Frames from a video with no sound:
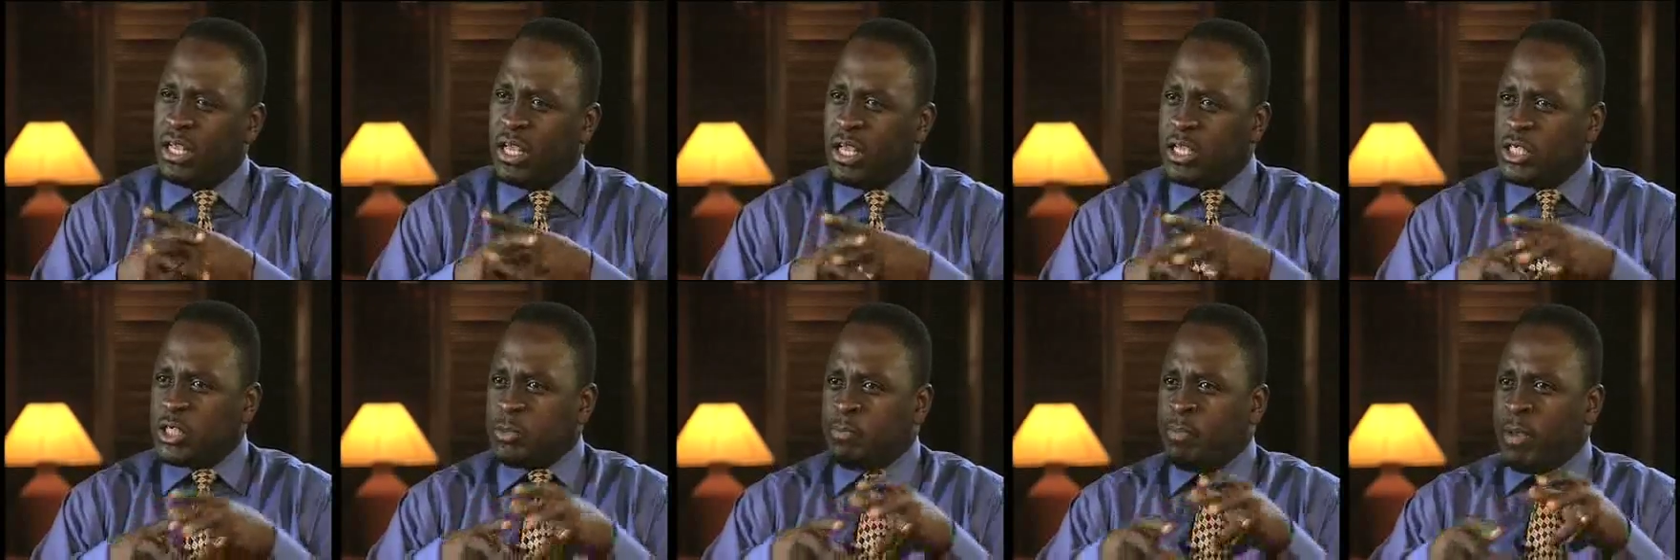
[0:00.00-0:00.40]

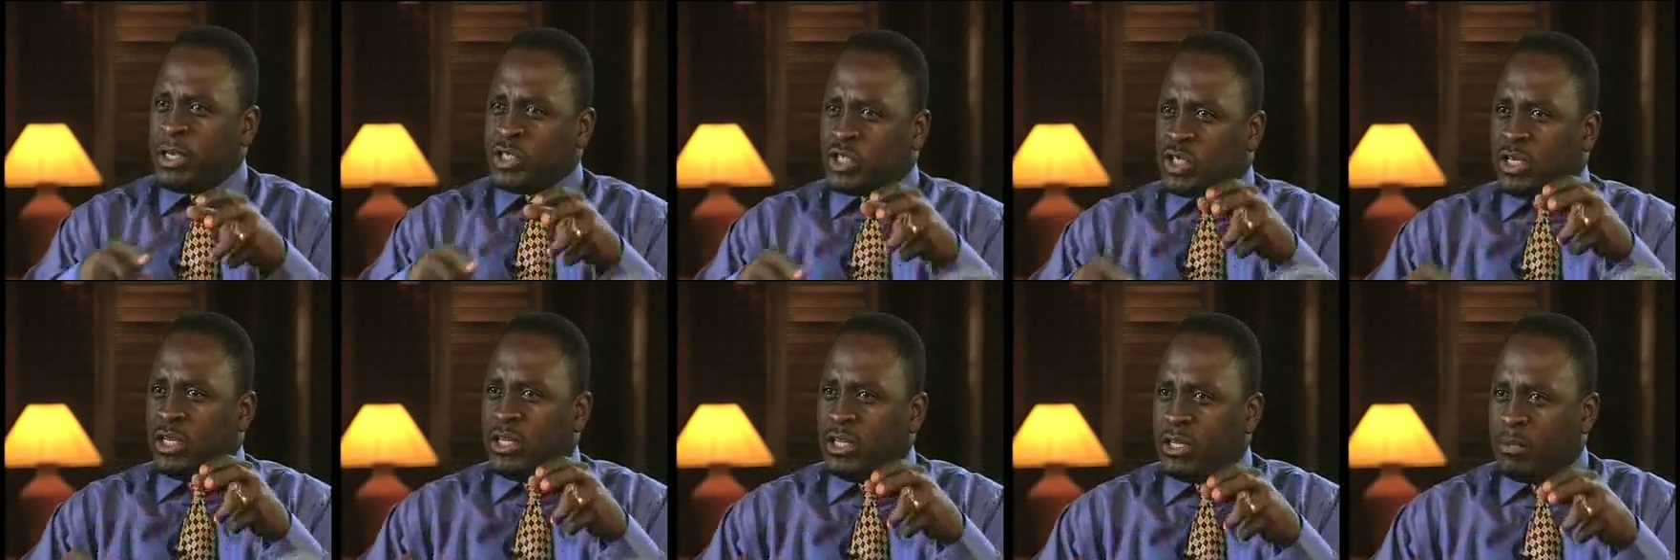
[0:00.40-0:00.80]

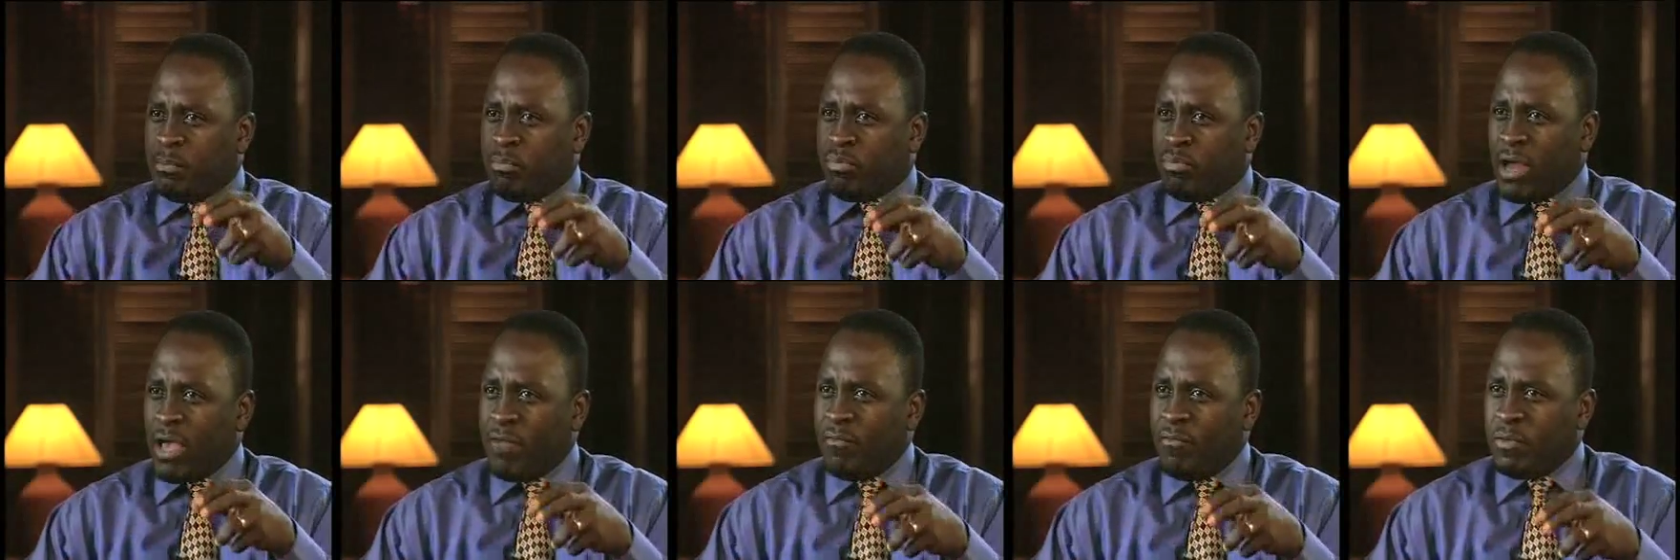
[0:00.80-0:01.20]
especially the
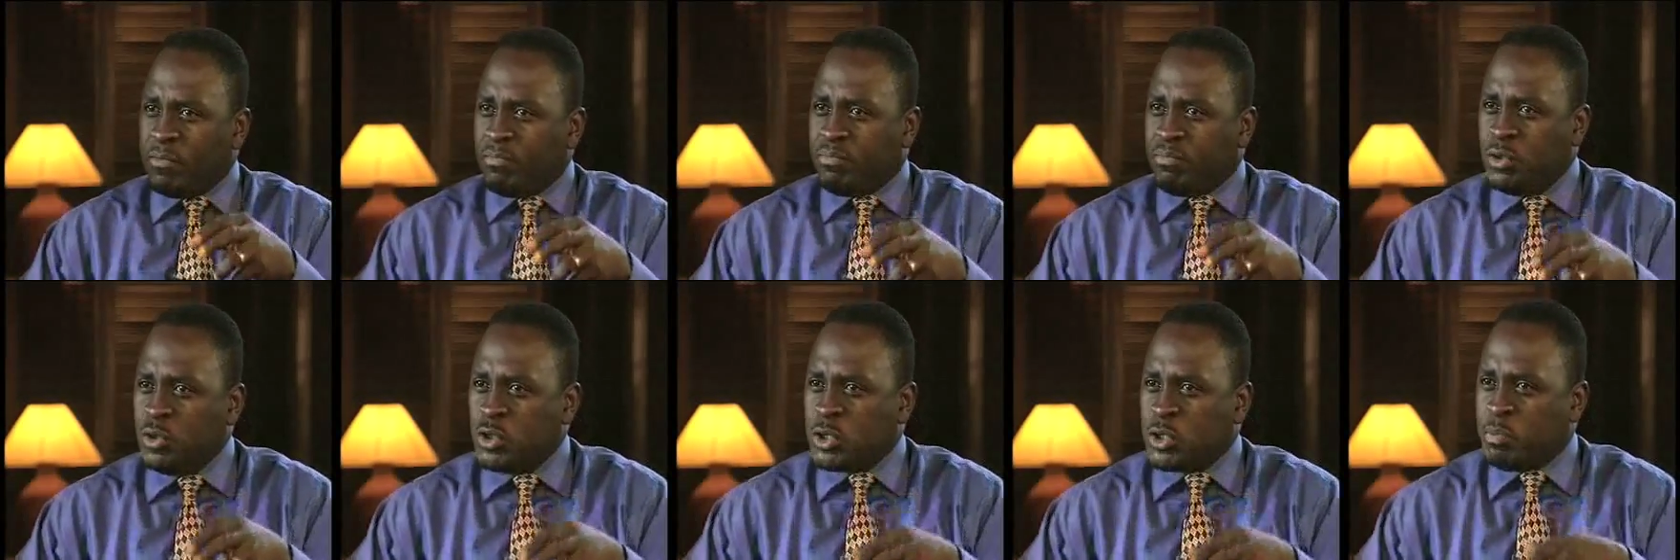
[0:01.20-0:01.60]
private
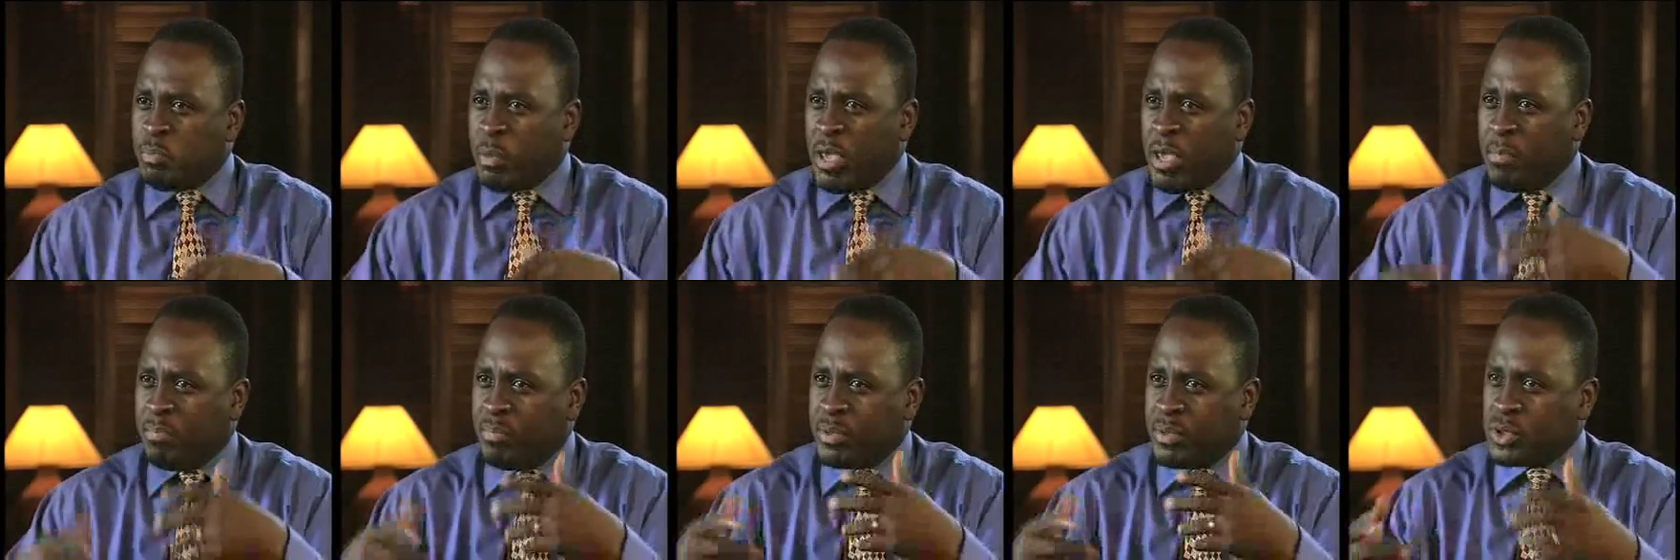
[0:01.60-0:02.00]

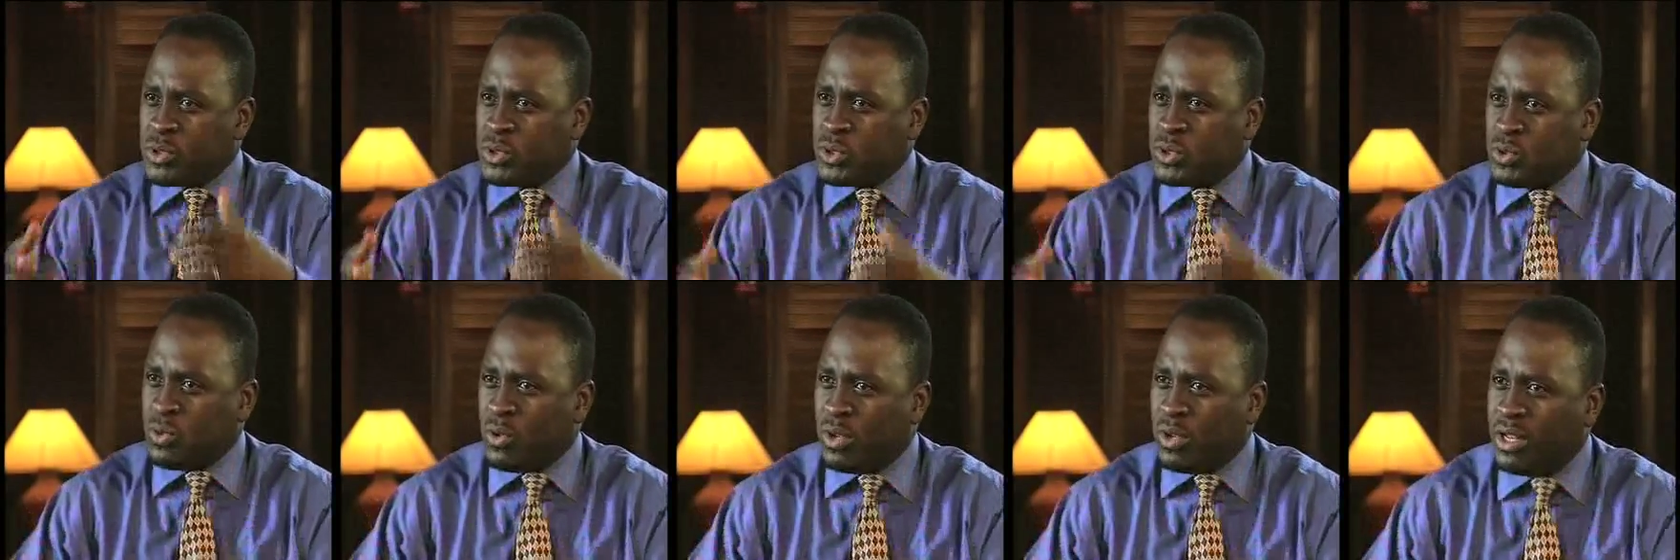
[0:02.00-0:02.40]
newspapers and
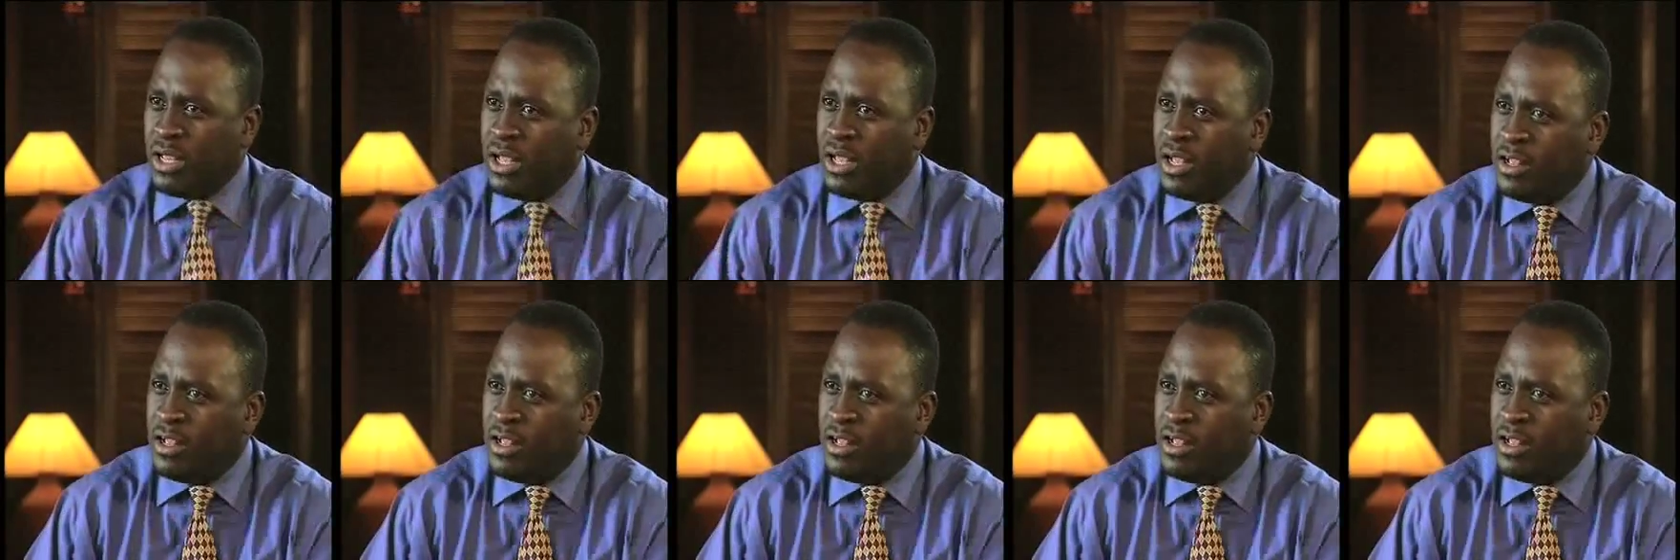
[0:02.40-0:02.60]
so on,